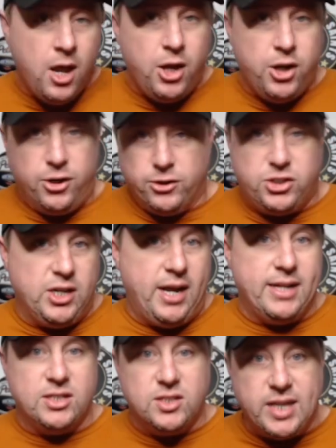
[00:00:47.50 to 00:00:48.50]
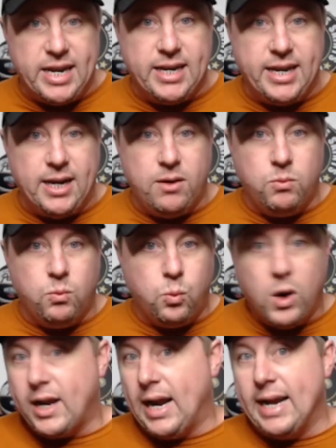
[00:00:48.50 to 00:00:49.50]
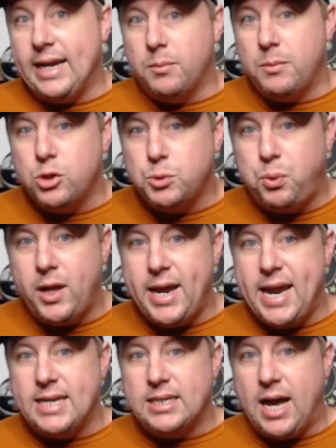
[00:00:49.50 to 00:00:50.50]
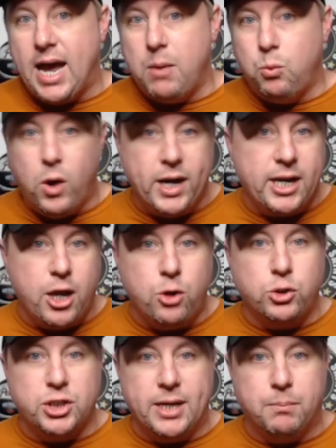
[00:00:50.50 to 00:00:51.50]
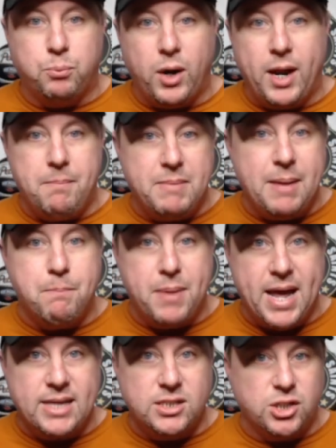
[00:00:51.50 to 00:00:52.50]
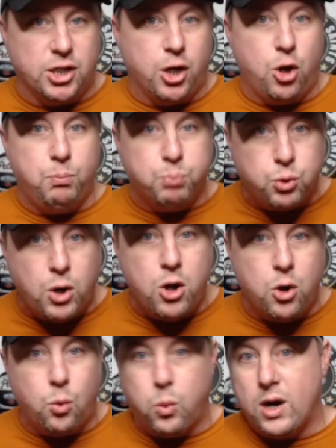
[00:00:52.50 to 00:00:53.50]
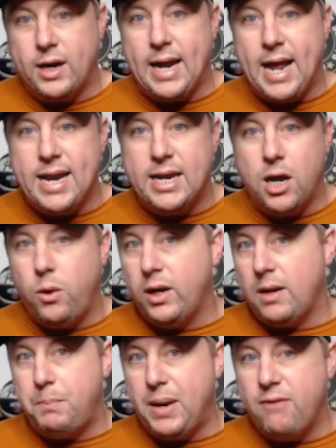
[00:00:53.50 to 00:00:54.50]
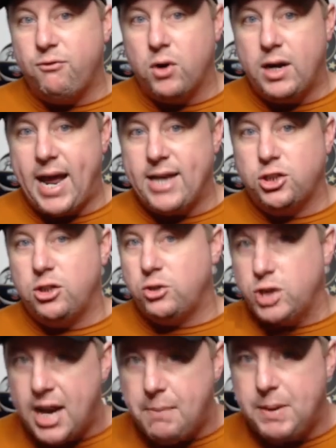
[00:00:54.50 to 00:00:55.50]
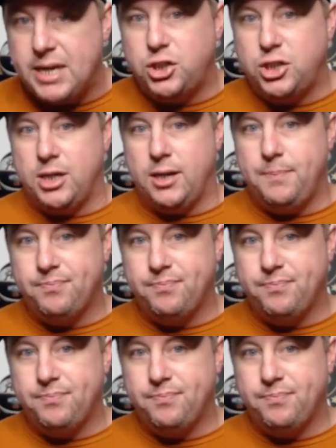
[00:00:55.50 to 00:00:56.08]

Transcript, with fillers: Your son's thinking, where can I get the most playing time? What coach can prep me best to go pro? Where can I go and compete for a national championship?